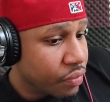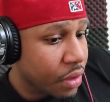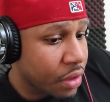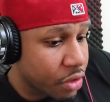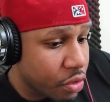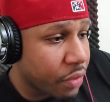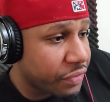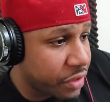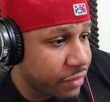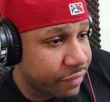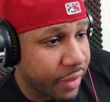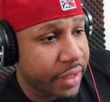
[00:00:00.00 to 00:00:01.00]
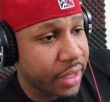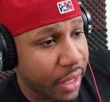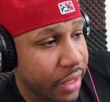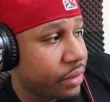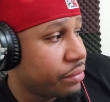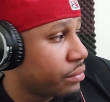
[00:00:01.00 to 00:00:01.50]
UFC Fight
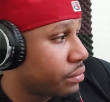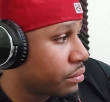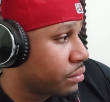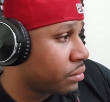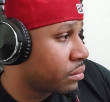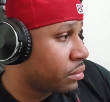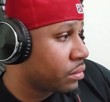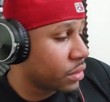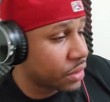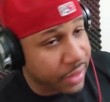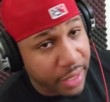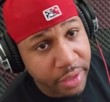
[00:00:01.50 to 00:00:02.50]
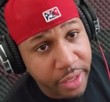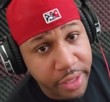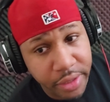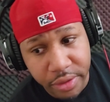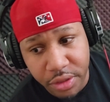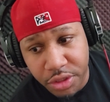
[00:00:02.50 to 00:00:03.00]
Night,
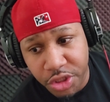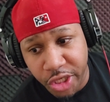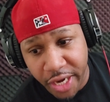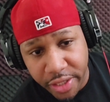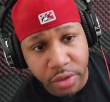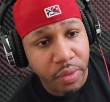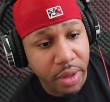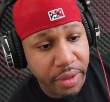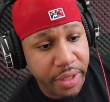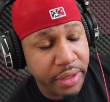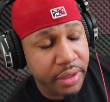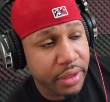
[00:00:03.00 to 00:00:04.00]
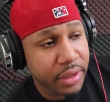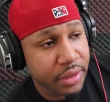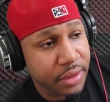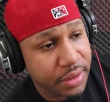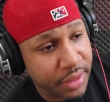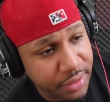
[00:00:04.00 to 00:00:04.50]
Saturday, January
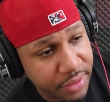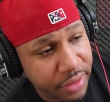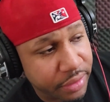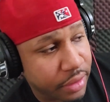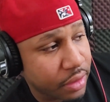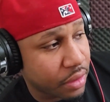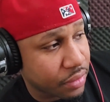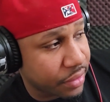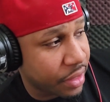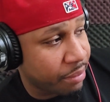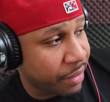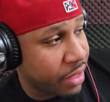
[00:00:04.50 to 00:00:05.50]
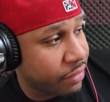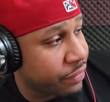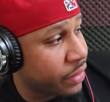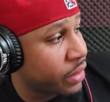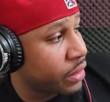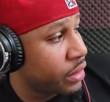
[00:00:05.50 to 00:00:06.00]
16th. It goes down. Main
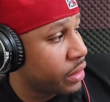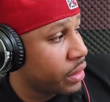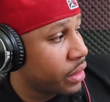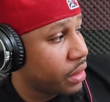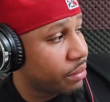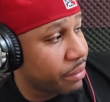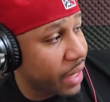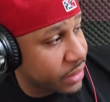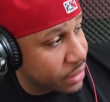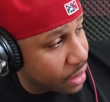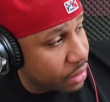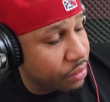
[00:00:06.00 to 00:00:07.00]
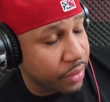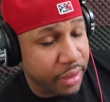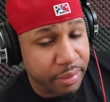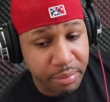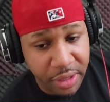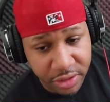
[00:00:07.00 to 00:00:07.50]
event. Max Holloway,
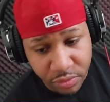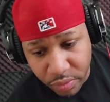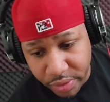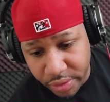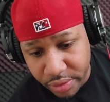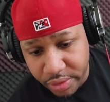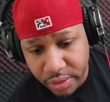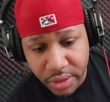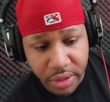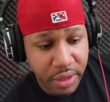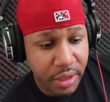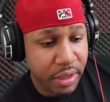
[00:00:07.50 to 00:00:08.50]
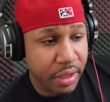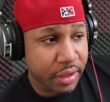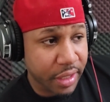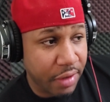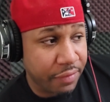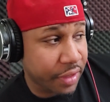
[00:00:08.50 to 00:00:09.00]
bless one.
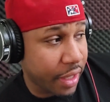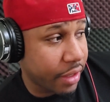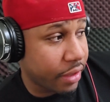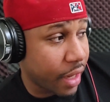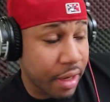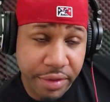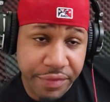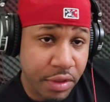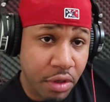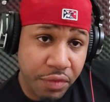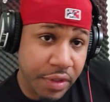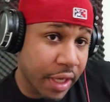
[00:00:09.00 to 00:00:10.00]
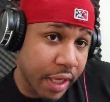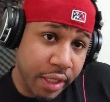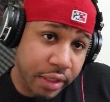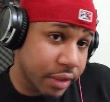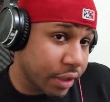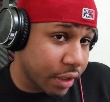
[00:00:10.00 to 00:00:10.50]
Calvin Kattar, I don't even know if he got
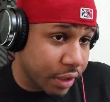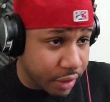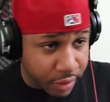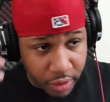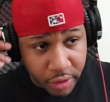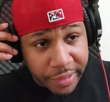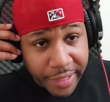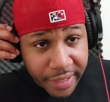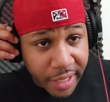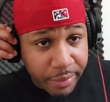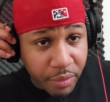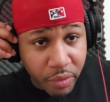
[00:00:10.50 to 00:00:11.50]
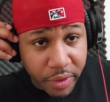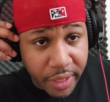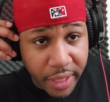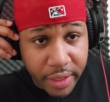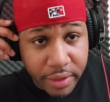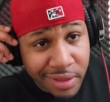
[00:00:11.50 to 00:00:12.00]
a nickname or
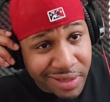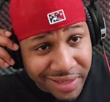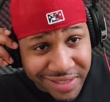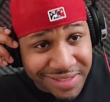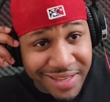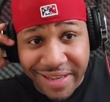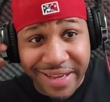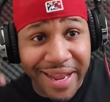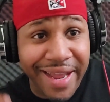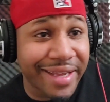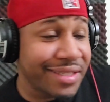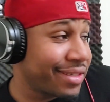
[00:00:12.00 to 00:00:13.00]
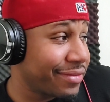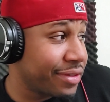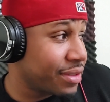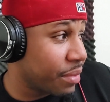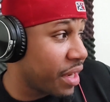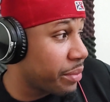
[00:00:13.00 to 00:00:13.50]
whatnot. It's kicking ass, if
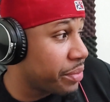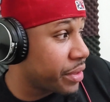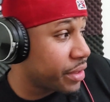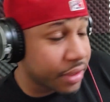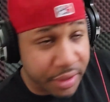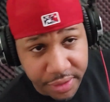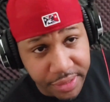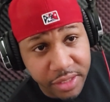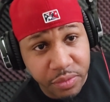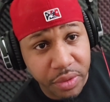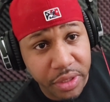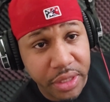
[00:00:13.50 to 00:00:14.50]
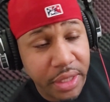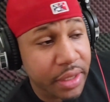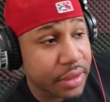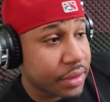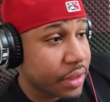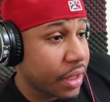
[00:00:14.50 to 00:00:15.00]
it's my opinion, because that's what he does.